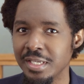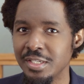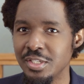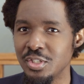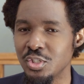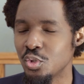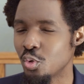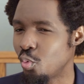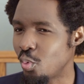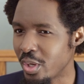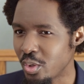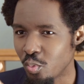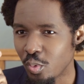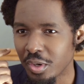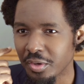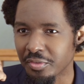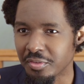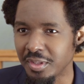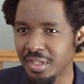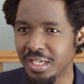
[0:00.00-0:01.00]
So when
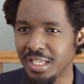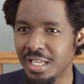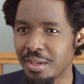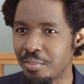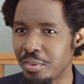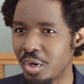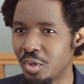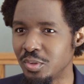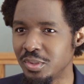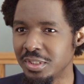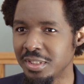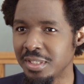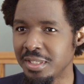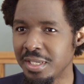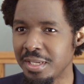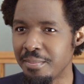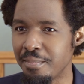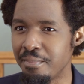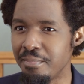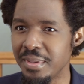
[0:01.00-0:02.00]
we're thinking about
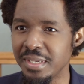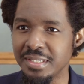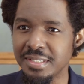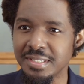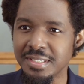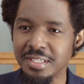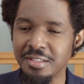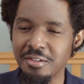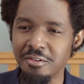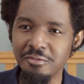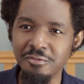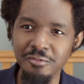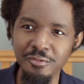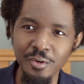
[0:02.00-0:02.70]
him mixing the